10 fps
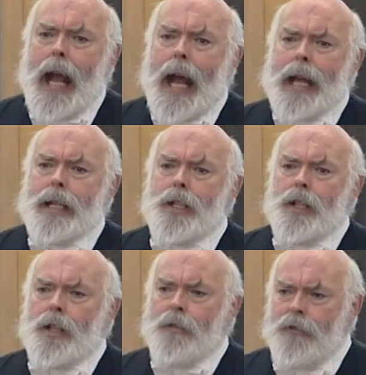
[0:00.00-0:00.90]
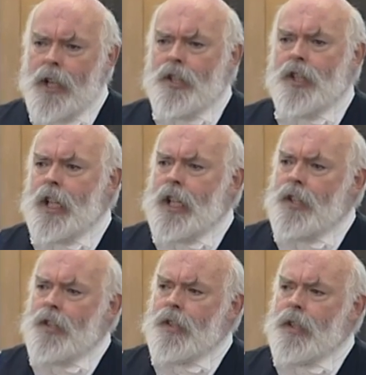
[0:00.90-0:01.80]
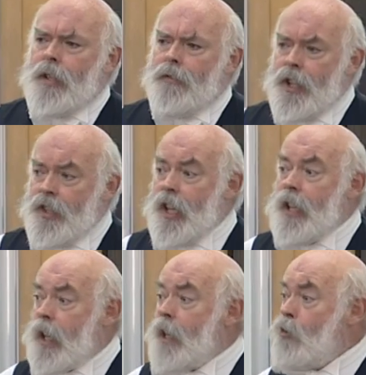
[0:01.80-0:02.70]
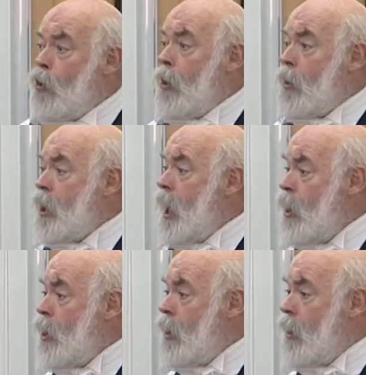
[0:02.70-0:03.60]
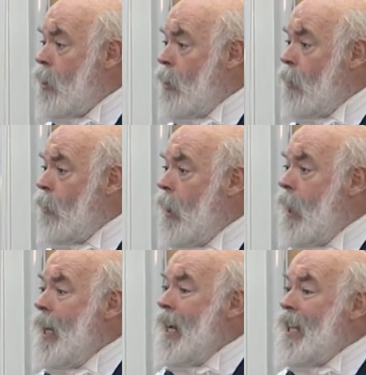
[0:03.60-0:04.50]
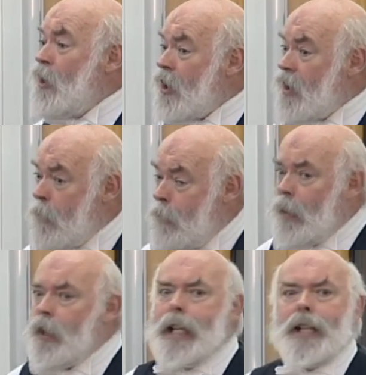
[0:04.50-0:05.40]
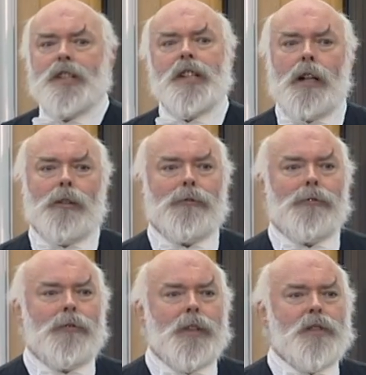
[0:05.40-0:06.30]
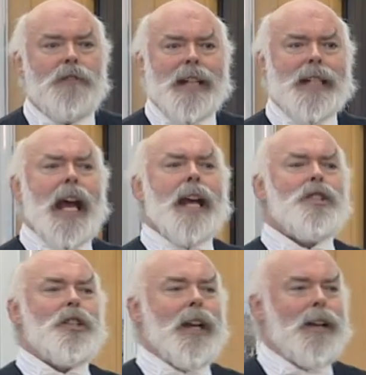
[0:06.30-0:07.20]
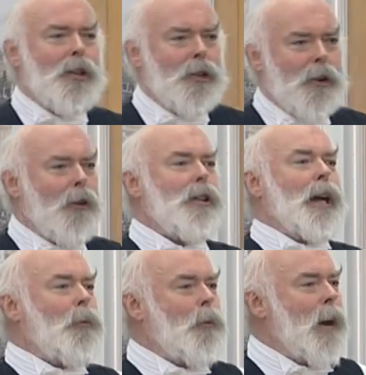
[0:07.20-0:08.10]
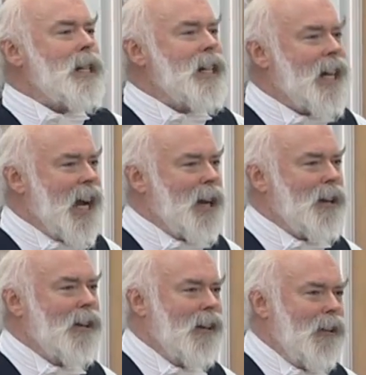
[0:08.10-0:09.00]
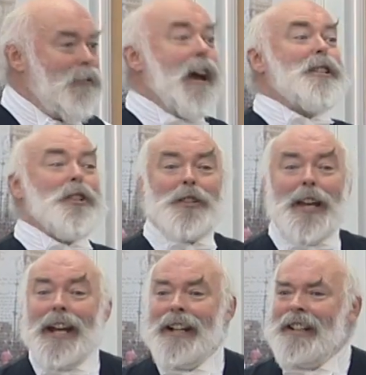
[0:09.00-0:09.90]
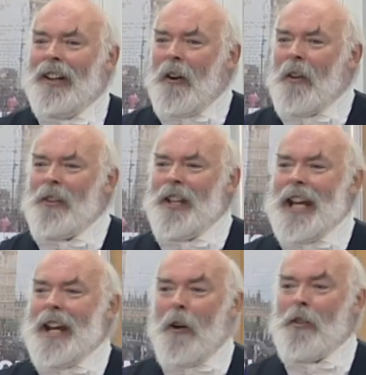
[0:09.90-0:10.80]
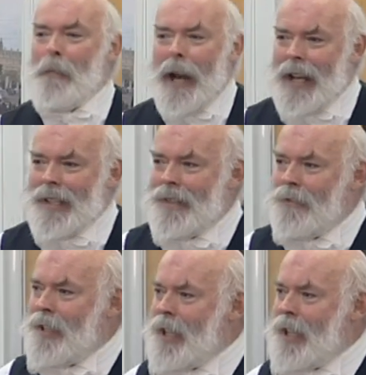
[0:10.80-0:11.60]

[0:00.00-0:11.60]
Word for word: And the first is, the first thing that I draw your attention to is just the building itself. This fantastic Gothic wedding cake fantasy on the, on the banks of the